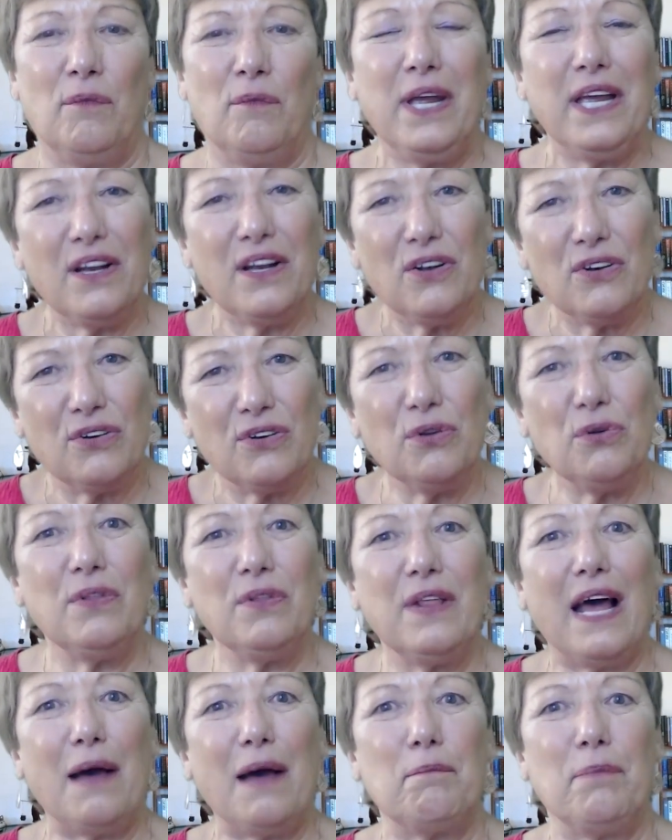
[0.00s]
We can do
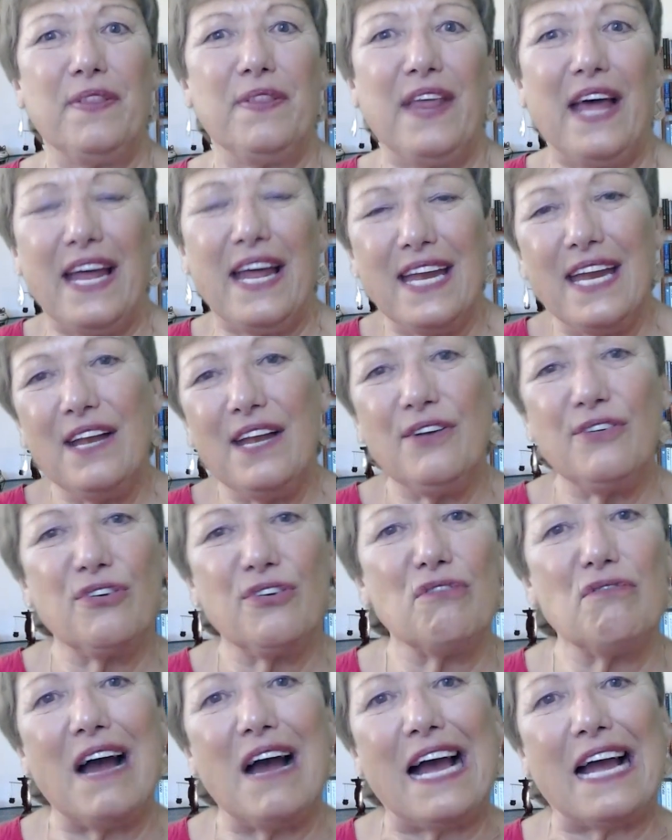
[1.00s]
that, but that
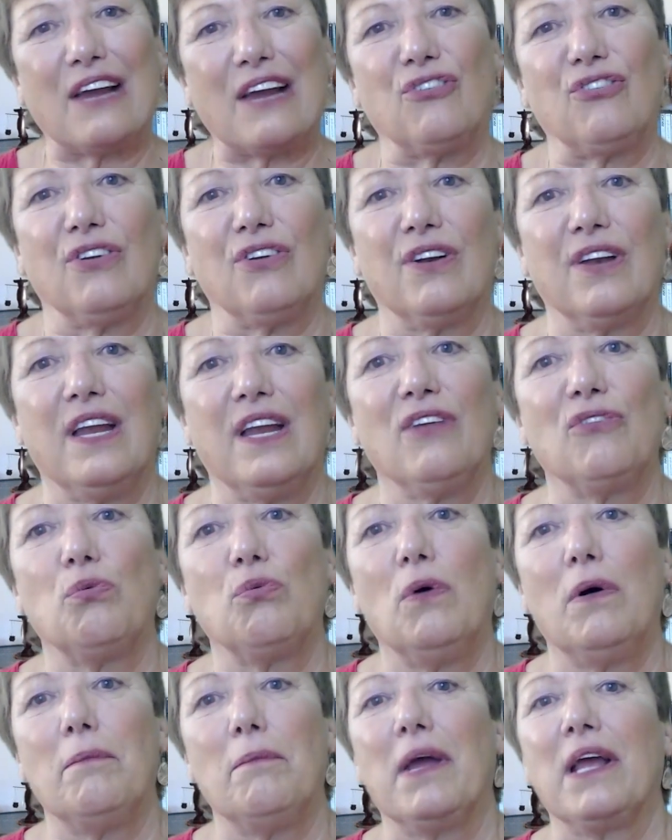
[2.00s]
interaction is
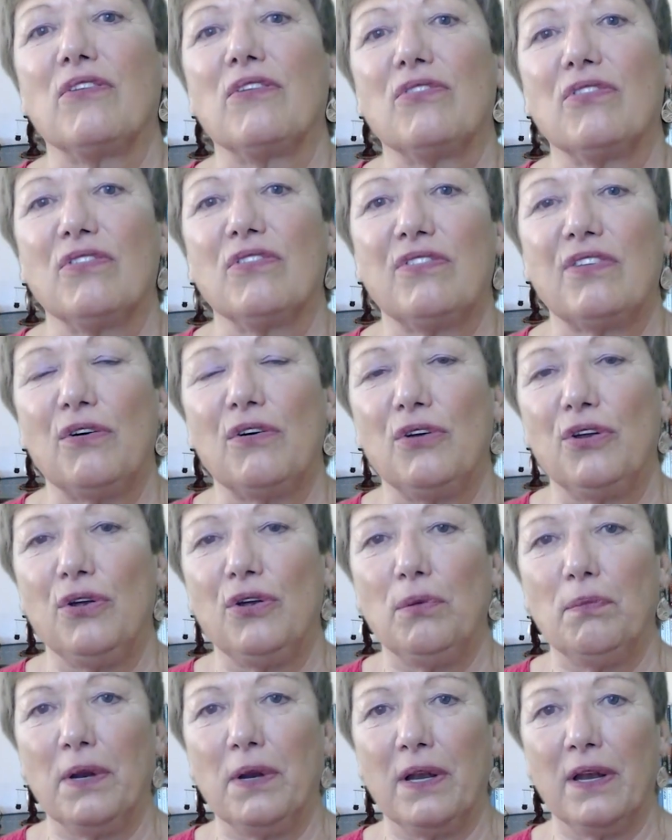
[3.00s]
what makes us so
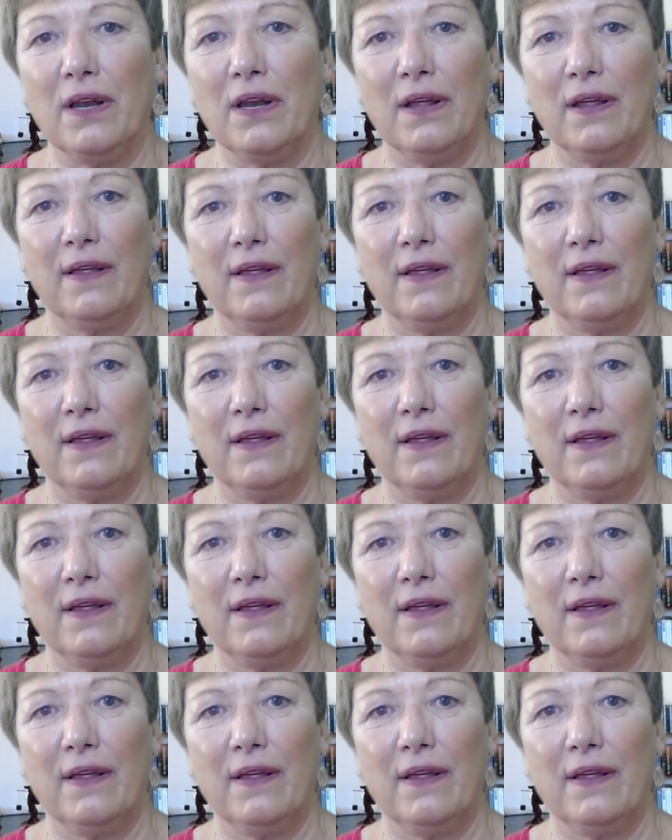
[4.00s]
human.